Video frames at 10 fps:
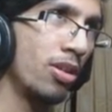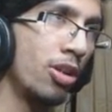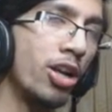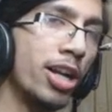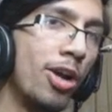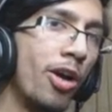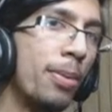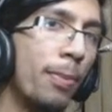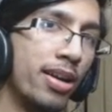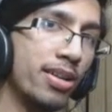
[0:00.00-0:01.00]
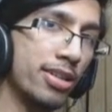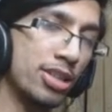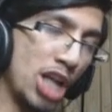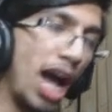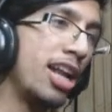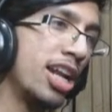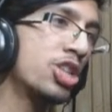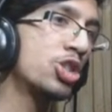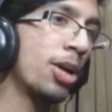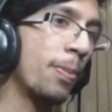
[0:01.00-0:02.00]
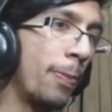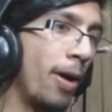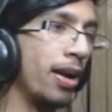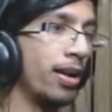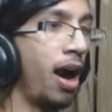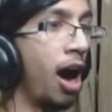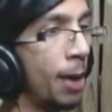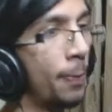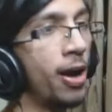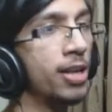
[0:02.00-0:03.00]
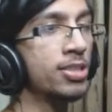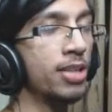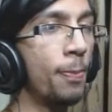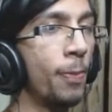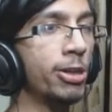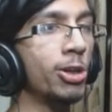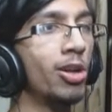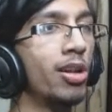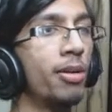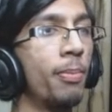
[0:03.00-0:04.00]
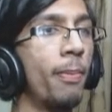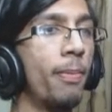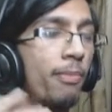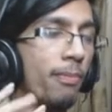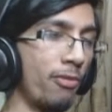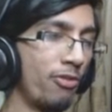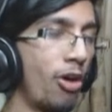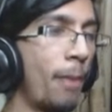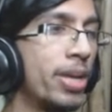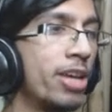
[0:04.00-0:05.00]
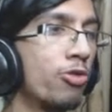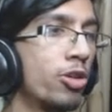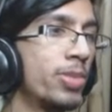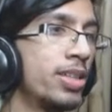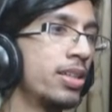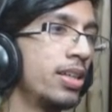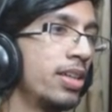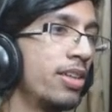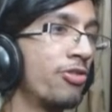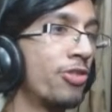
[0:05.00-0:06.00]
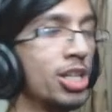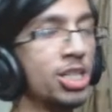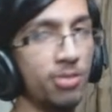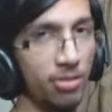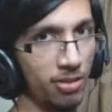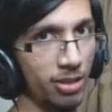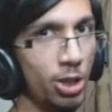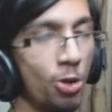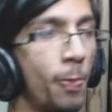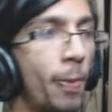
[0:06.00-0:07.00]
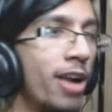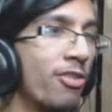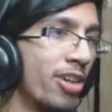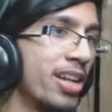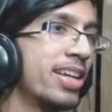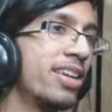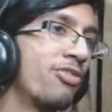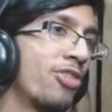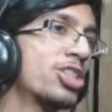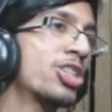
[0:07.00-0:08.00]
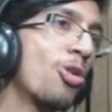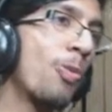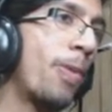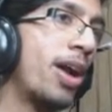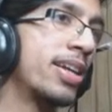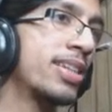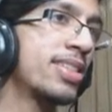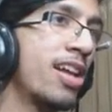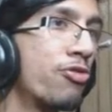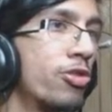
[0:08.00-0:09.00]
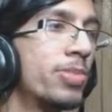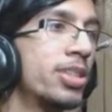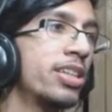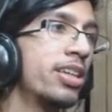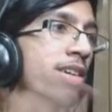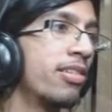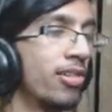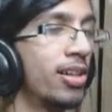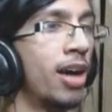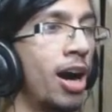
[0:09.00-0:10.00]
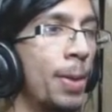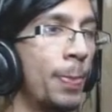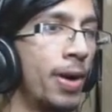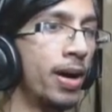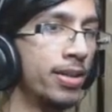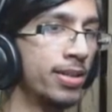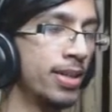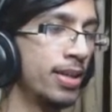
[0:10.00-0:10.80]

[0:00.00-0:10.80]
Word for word: not annoying but challenging part. Hard parts in particular for me would be the first cube part. Very first cube part itself will be the really hard part,